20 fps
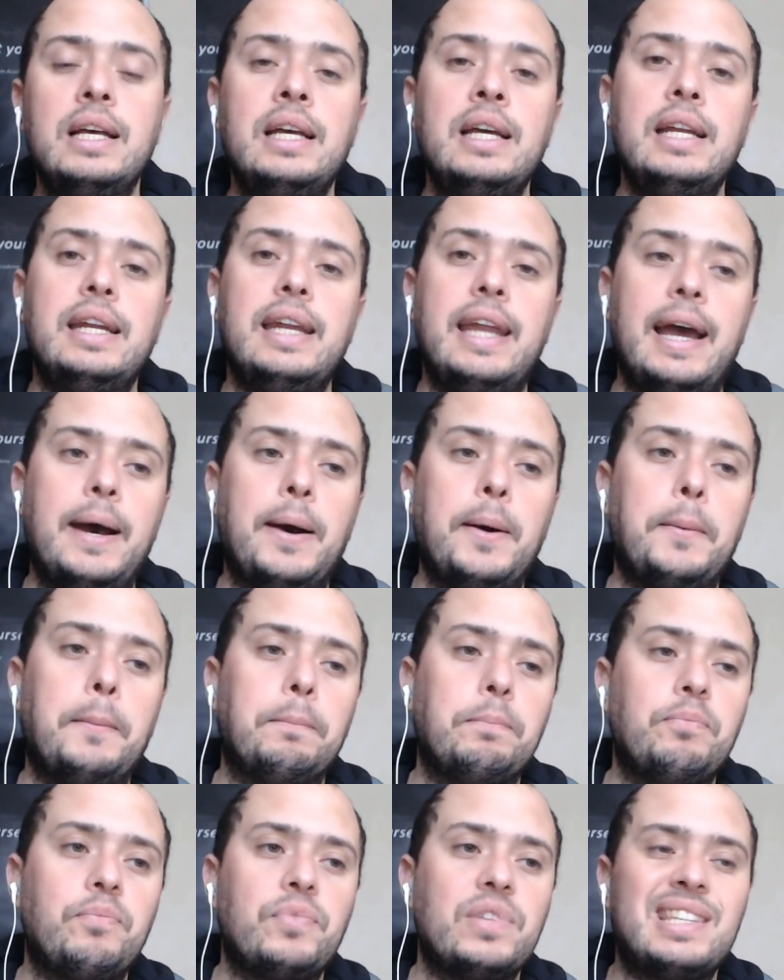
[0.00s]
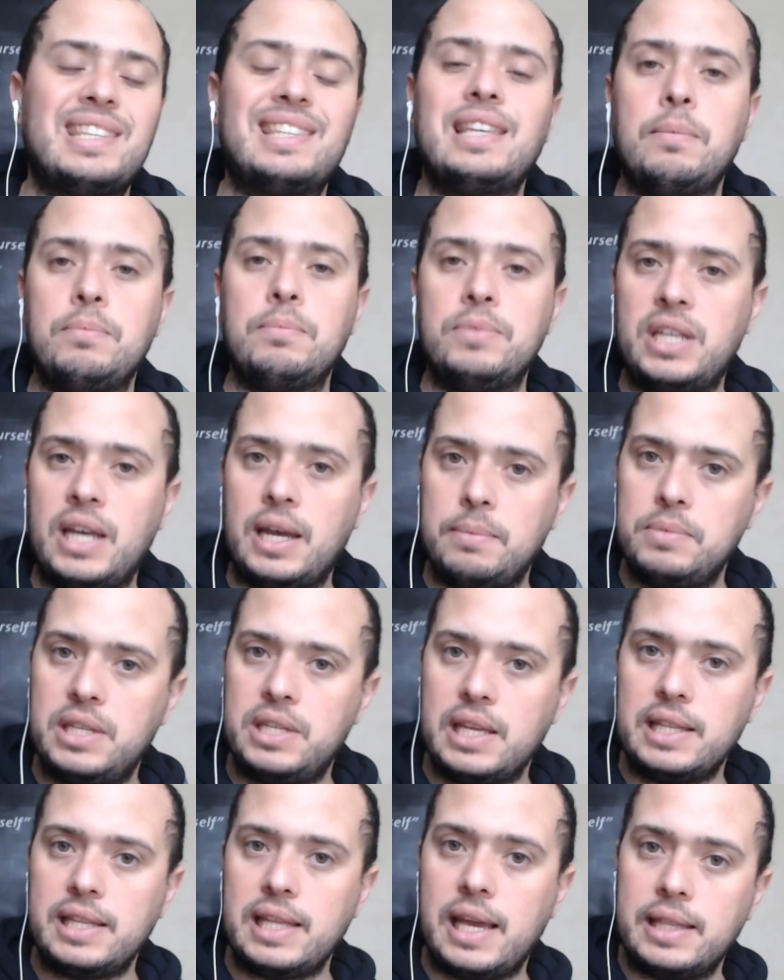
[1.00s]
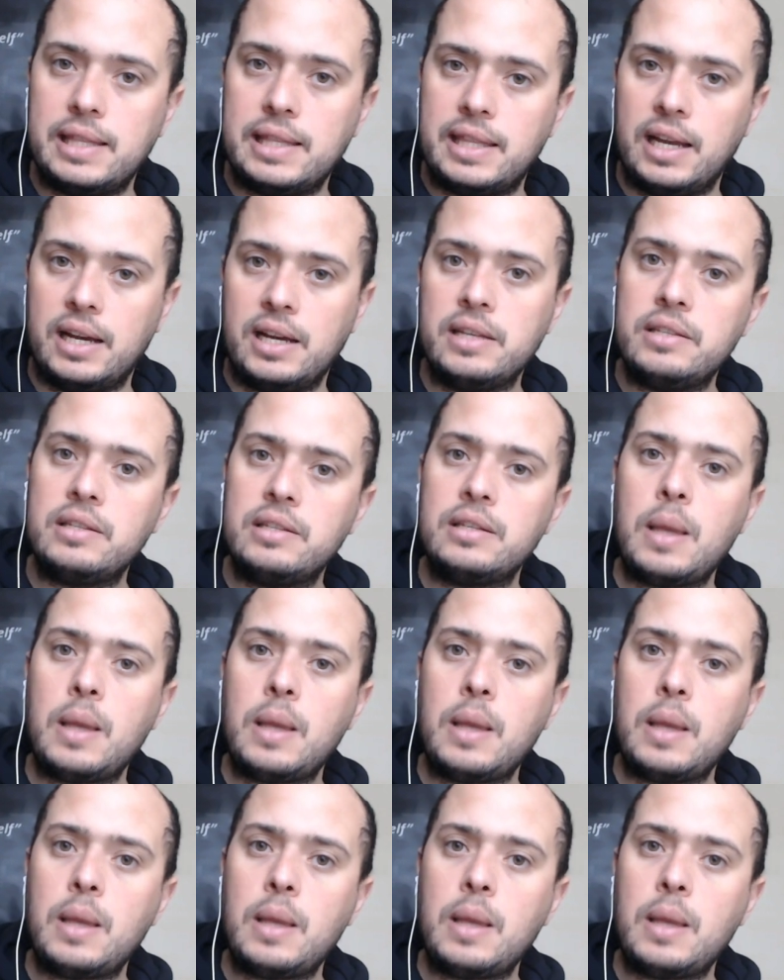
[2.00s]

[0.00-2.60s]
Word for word: Now, sometimes it, it does,